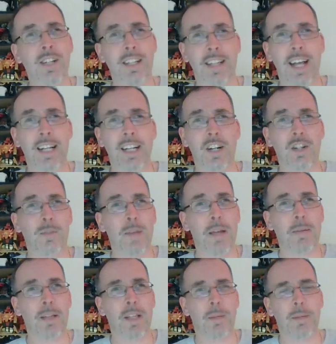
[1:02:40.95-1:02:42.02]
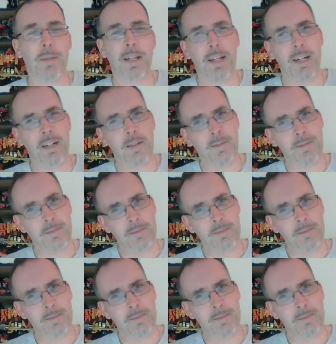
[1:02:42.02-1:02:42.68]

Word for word: In 10 years, maybe they'll be there.